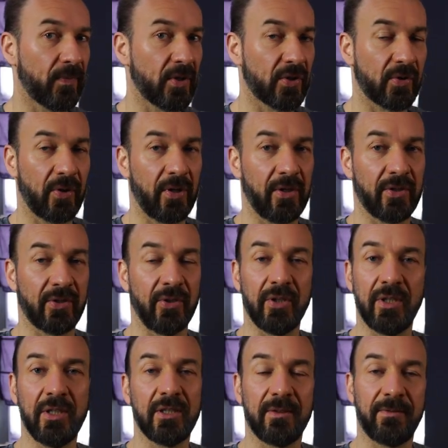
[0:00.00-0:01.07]
So it's not
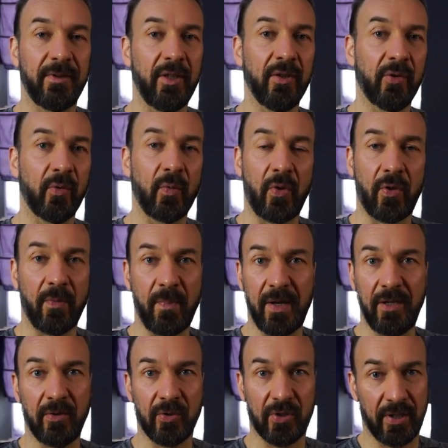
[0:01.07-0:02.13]
interfering with the
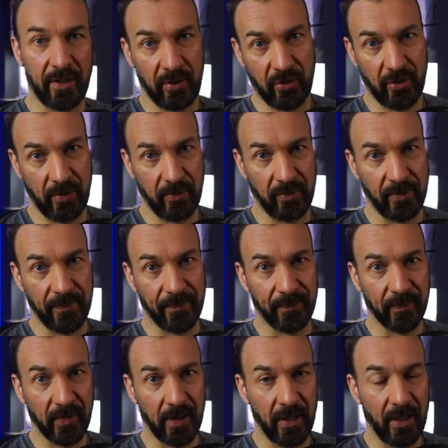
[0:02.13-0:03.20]
menus that I show you.
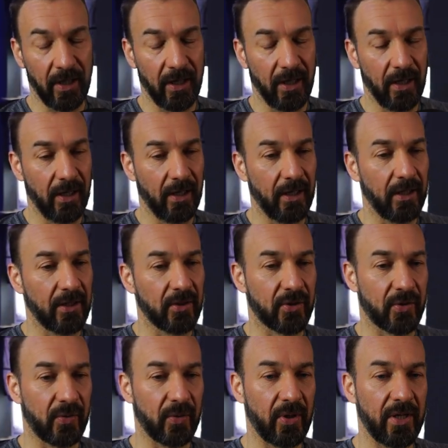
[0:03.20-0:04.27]

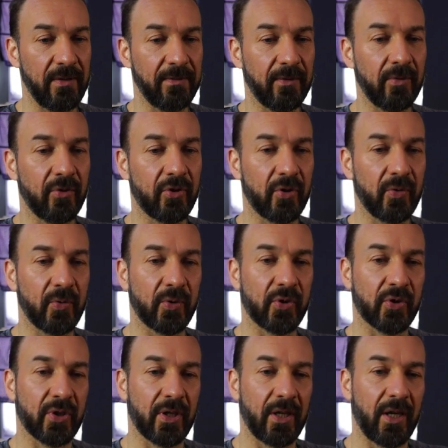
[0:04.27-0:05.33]
So you have to
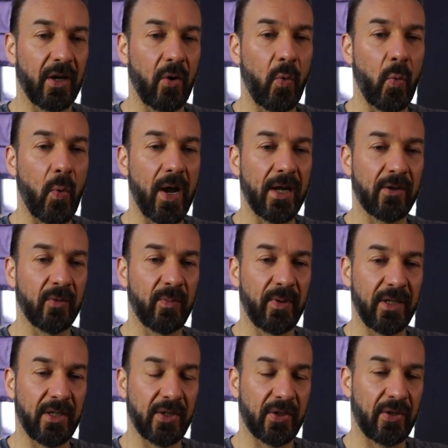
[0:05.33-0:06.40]
choose where to
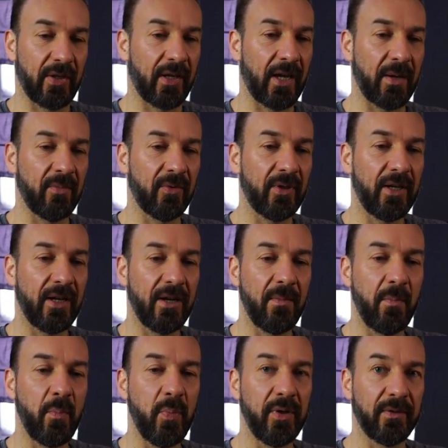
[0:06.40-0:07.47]
place the camera
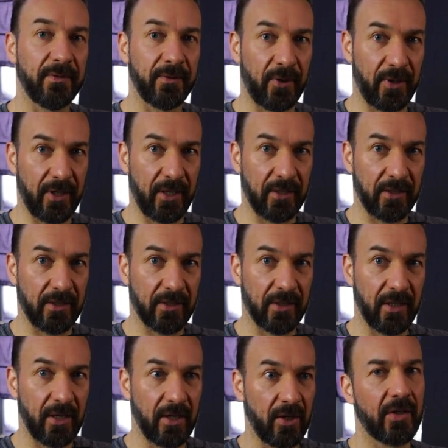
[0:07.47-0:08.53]
beforehand
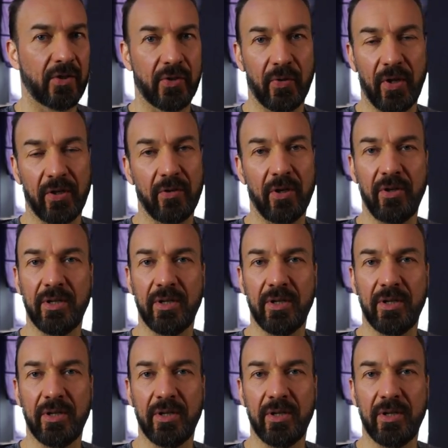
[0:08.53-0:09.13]
so that you are